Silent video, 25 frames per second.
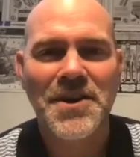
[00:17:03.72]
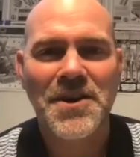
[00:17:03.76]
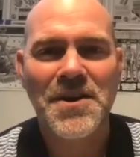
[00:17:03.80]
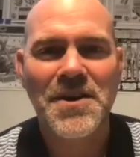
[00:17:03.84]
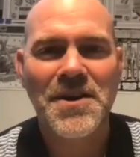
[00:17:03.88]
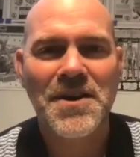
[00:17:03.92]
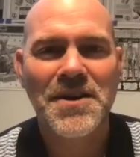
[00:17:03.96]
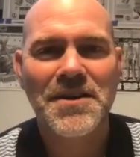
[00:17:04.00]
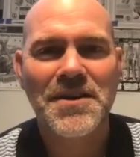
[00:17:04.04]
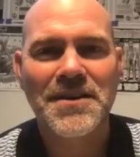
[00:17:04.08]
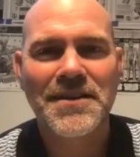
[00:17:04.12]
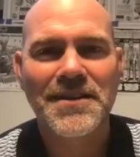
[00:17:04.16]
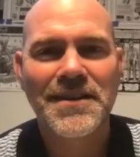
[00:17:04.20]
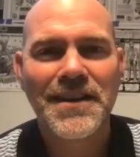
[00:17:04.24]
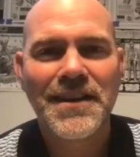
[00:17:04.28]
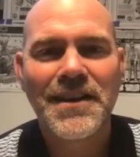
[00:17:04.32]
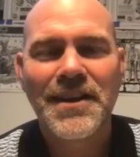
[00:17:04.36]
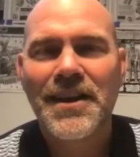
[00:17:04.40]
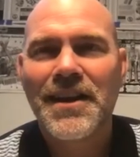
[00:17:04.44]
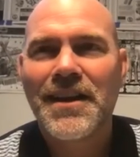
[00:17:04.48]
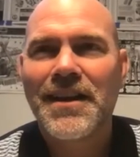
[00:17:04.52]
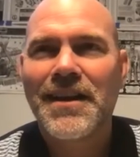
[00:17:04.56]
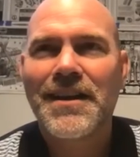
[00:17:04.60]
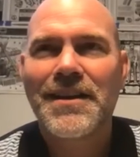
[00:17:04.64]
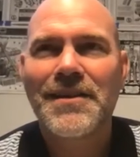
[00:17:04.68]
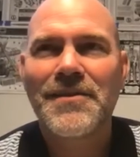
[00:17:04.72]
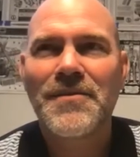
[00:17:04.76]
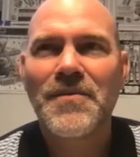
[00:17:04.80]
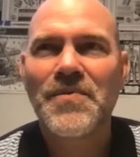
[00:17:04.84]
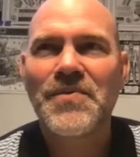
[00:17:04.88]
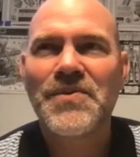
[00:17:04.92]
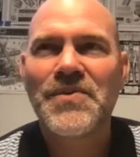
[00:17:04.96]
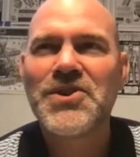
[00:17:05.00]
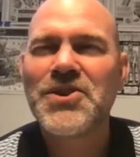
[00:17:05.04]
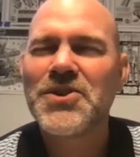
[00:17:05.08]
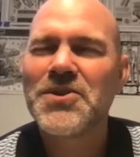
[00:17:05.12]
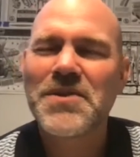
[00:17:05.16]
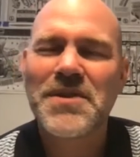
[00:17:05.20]
are,
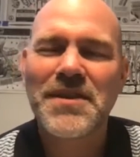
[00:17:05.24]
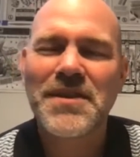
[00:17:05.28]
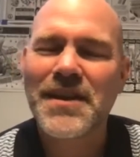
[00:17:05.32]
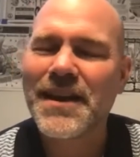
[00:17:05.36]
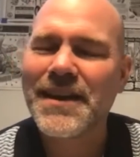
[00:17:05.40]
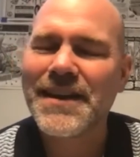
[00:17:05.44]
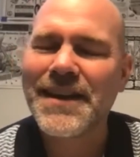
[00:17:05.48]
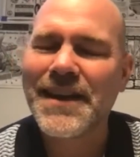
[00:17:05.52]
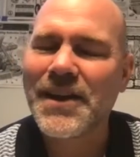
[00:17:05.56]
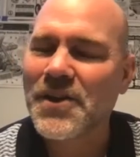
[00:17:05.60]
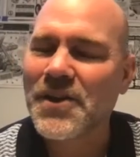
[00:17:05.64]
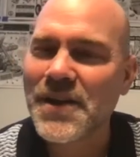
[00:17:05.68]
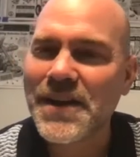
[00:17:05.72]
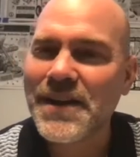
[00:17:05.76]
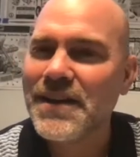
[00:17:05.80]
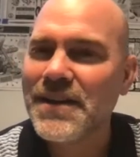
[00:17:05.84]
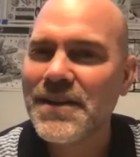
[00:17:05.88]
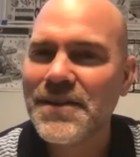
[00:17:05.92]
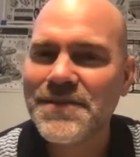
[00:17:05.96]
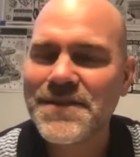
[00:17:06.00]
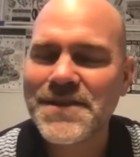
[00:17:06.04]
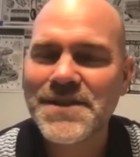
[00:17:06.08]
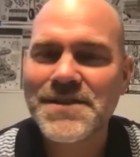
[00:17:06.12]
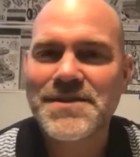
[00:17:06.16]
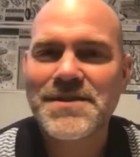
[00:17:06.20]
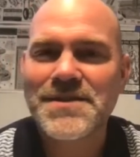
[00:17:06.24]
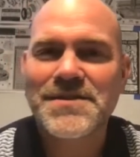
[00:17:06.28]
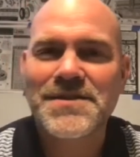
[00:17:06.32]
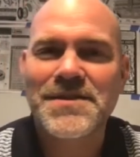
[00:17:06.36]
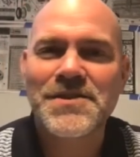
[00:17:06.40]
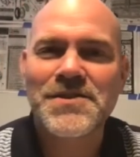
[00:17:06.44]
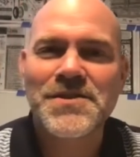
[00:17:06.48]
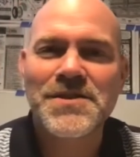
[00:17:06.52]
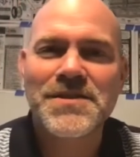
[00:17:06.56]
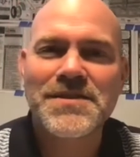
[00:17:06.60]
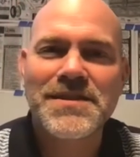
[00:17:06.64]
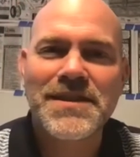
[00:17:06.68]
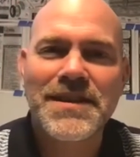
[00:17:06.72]
do you are any of these
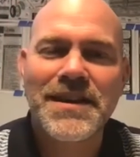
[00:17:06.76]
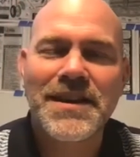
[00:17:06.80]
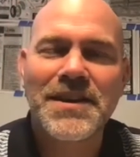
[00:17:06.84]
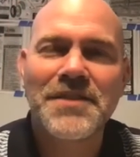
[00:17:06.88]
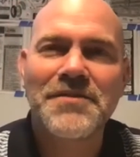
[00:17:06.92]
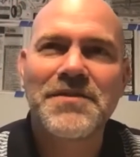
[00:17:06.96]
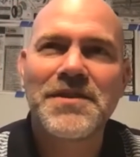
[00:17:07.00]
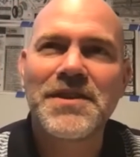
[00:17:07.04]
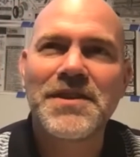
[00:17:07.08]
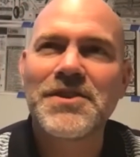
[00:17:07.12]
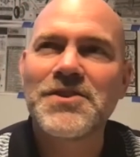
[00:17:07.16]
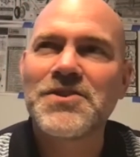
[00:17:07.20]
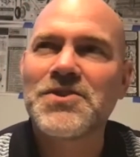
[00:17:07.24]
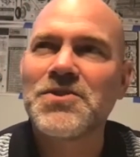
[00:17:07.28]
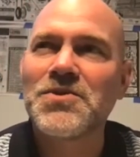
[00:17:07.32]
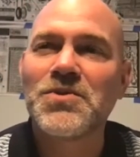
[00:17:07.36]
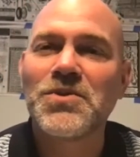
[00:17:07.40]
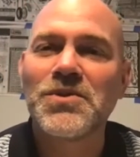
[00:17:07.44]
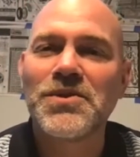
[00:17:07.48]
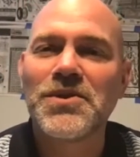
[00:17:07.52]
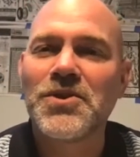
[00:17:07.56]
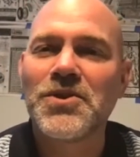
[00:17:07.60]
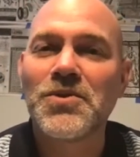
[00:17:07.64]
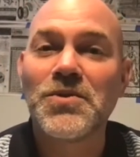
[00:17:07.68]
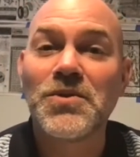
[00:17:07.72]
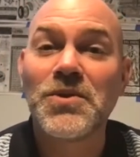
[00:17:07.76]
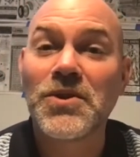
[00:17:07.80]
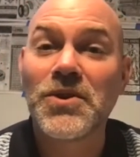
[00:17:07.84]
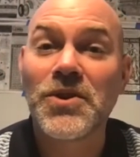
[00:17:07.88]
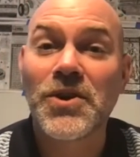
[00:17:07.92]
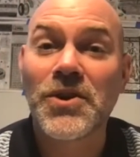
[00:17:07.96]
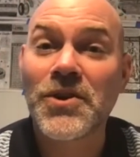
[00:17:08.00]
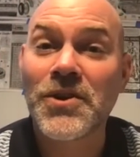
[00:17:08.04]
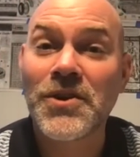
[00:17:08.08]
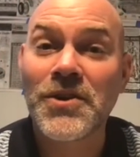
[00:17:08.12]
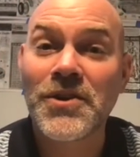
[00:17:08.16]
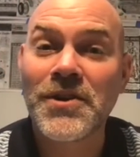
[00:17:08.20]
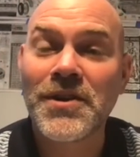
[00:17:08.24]
decisions the kind of things you
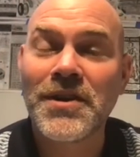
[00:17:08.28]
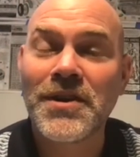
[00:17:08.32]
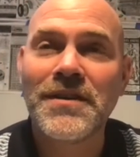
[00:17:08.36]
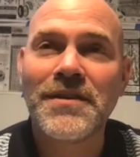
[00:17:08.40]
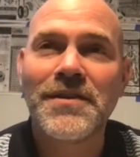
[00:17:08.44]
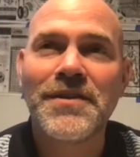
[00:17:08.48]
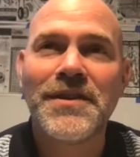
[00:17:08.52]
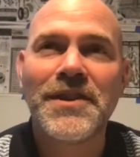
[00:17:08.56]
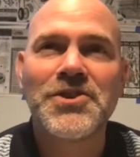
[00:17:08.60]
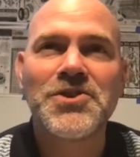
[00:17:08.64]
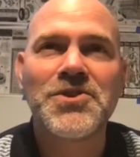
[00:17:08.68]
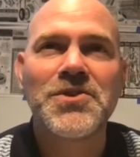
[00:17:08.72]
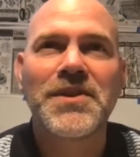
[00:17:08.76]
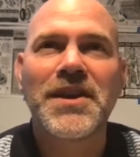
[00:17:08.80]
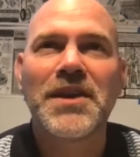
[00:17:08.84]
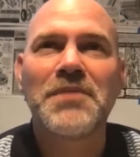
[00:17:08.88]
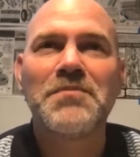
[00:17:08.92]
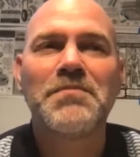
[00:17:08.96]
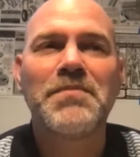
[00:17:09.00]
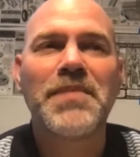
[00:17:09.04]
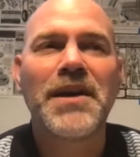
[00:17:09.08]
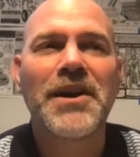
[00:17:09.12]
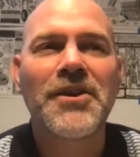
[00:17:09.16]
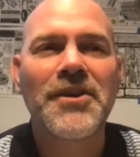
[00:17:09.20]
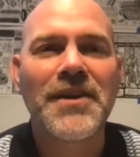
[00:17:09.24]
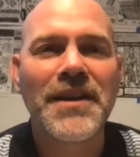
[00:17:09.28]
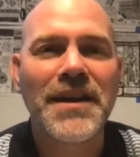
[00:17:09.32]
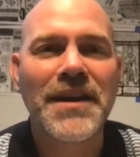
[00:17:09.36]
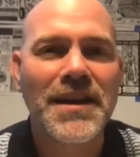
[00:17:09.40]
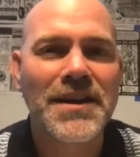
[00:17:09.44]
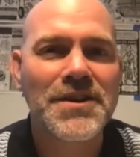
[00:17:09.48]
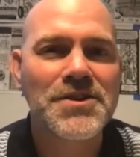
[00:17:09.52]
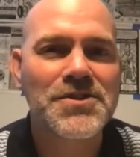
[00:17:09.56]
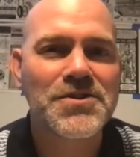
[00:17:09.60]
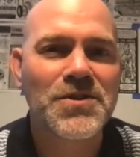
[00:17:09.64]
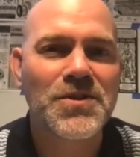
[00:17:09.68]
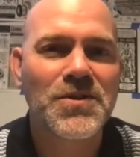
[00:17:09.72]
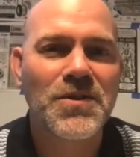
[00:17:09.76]
learn that you get better at
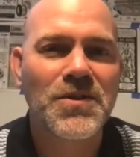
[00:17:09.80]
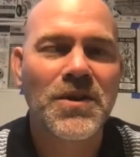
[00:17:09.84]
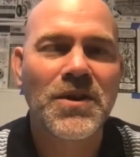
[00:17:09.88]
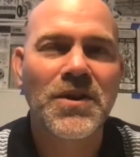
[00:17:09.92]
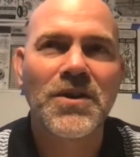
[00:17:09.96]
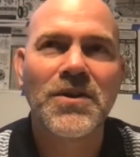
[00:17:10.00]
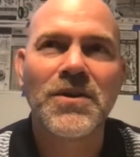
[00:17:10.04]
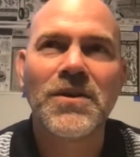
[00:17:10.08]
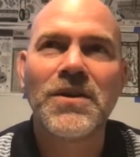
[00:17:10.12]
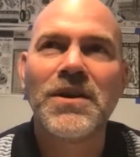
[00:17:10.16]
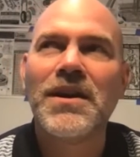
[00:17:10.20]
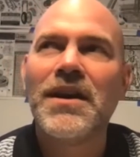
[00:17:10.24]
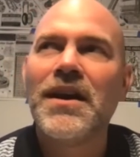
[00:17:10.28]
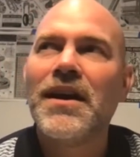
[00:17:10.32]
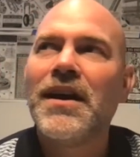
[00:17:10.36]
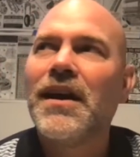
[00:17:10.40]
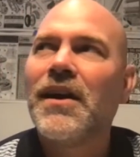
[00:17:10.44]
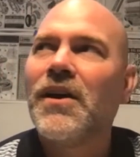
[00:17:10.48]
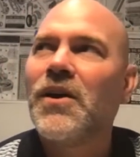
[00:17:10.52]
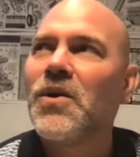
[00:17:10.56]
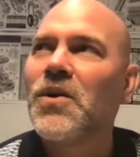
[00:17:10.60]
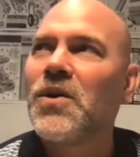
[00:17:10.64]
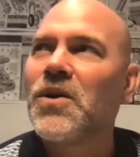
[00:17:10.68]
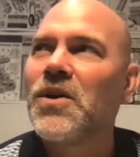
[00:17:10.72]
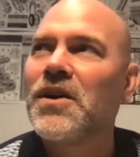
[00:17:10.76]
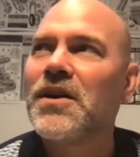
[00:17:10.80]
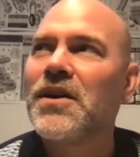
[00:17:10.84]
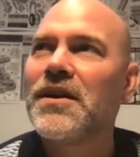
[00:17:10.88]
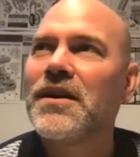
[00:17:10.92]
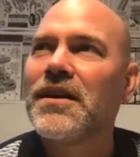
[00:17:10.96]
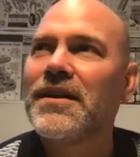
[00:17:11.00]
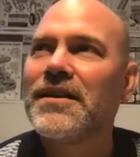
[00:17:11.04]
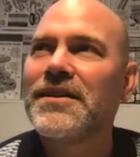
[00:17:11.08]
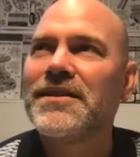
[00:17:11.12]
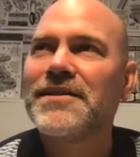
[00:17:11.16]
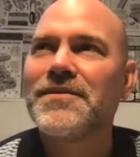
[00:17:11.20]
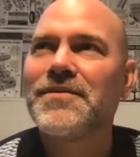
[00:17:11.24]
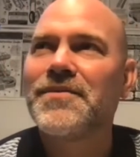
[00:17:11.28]
as you grow,
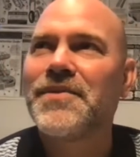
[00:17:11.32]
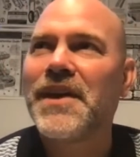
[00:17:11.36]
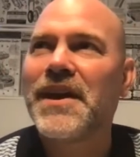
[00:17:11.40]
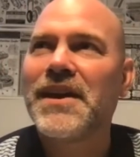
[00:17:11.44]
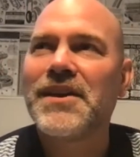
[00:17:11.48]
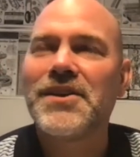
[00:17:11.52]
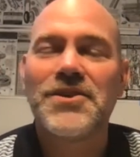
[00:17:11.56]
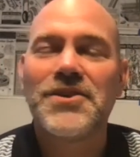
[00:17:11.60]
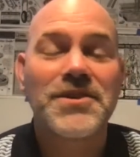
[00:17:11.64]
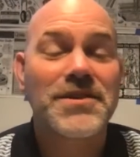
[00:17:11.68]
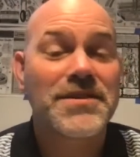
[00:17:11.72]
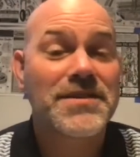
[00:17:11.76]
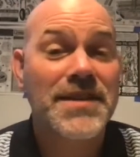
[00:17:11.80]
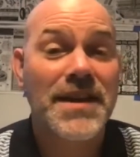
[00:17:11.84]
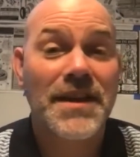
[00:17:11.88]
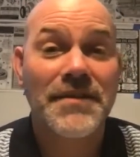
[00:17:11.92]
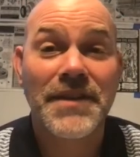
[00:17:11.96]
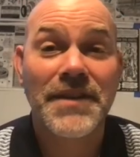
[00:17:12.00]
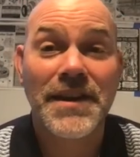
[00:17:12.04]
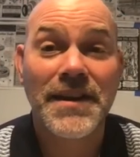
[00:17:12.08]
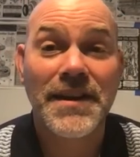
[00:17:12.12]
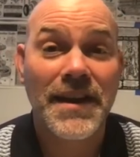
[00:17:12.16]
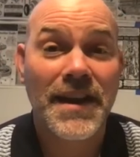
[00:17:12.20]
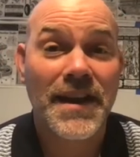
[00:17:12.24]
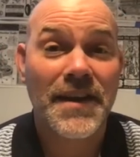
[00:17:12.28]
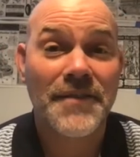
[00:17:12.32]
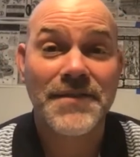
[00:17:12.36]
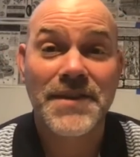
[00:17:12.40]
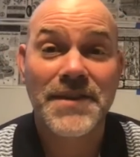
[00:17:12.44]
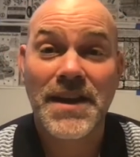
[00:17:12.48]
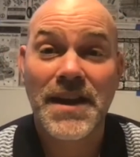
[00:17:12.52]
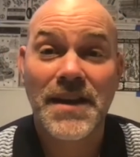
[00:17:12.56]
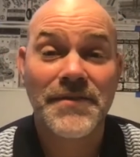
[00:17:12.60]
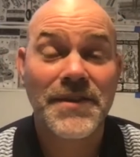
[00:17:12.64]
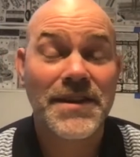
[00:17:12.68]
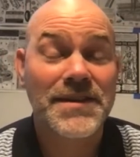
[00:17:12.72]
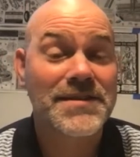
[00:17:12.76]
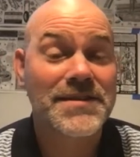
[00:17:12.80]
or that you just have to
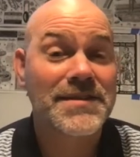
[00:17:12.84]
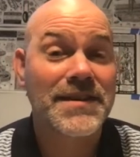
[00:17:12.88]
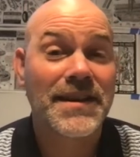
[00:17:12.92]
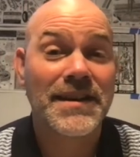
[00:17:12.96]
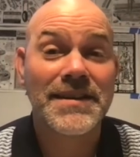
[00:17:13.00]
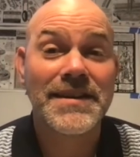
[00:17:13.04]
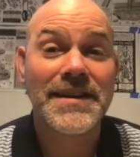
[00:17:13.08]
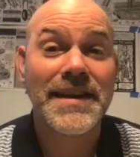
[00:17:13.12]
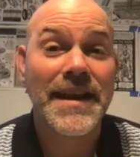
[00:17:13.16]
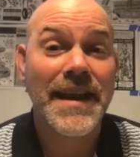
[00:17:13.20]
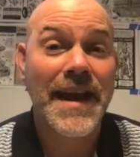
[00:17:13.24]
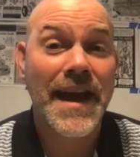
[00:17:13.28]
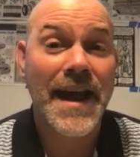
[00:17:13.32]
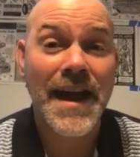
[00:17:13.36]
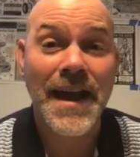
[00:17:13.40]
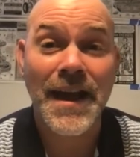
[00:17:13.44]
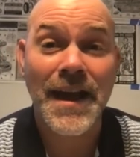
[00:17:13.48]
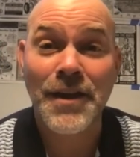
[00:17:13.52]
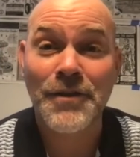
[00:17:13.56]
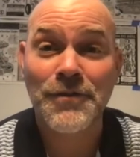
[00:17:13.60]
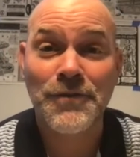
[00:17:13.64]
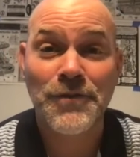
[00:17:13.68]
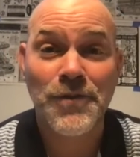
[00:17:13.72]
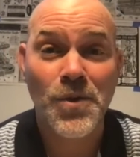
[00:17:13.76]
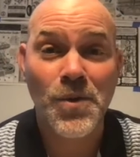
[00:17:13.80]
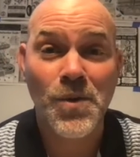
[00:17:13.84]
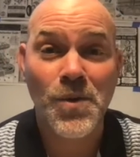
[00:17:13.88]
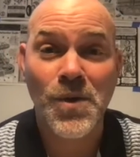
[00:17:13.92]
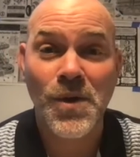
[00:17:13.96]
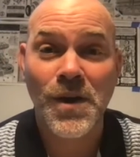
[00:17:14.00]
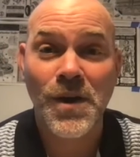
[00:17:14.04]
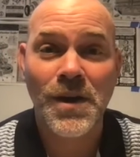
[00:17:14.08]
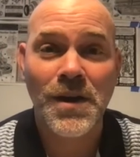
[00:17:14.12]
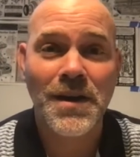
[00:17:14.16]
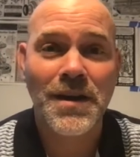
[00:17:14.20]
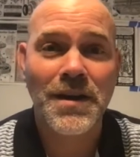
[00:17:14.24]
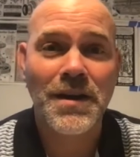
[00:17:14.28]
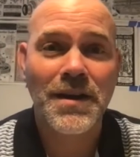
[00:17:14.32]
have a knack
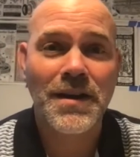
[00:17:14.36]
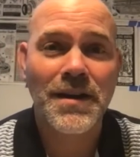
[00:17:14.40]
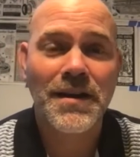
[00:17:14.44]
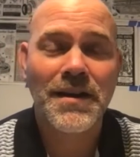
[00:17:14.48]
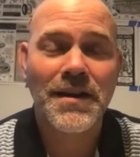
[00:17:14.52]
for?